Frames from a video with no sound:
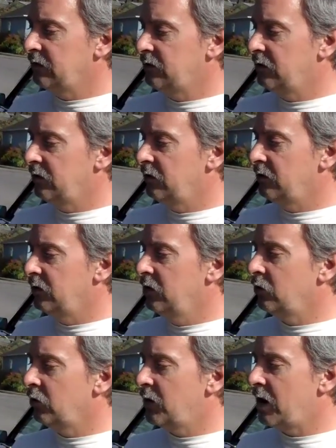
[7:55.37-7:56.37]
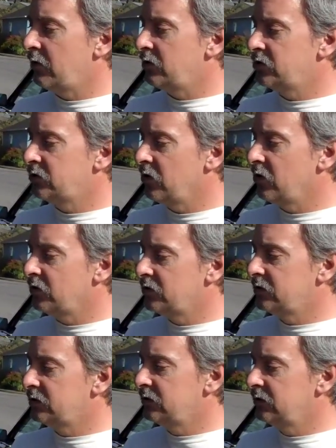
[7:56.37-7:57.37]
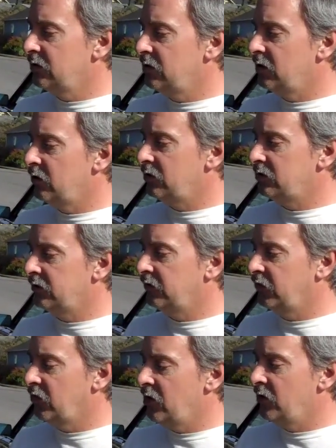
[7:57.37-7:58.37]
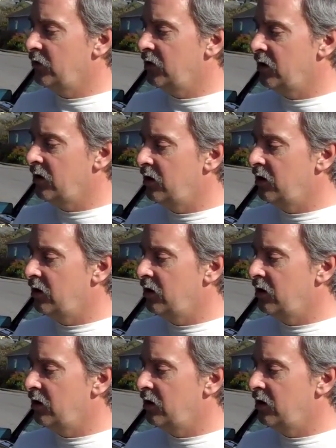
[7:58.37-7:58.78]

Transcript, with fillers: the newer Power Strokes. What is it, from